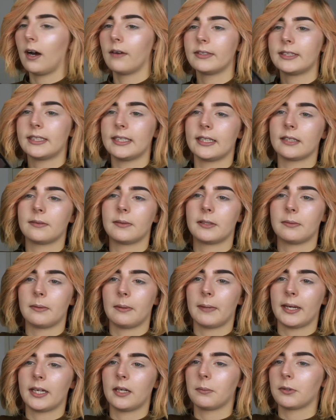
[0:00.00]
Obviously there's meant to be a
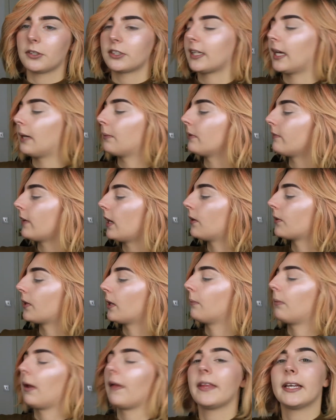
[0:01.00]
makeup brush there, but if I hold it
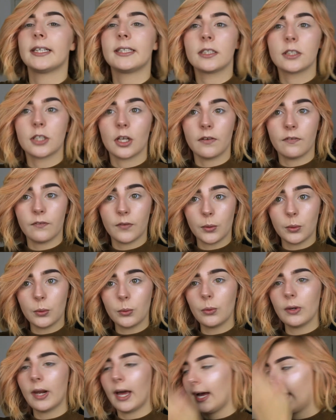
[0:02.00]
up like this it's going to
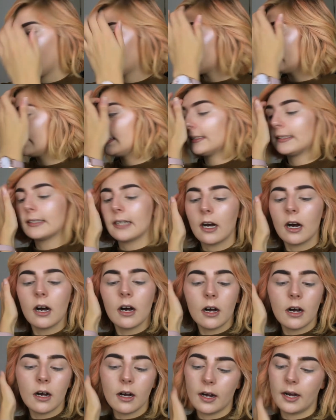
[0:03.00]
fall, and
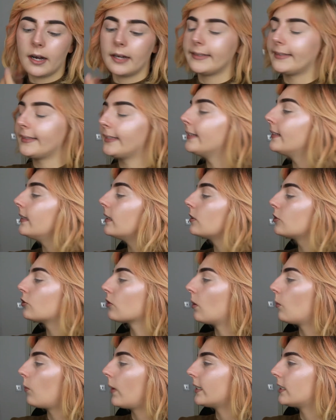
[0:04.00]
I
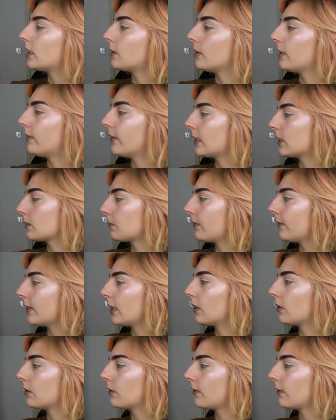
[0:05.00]
dropped way too many things in my video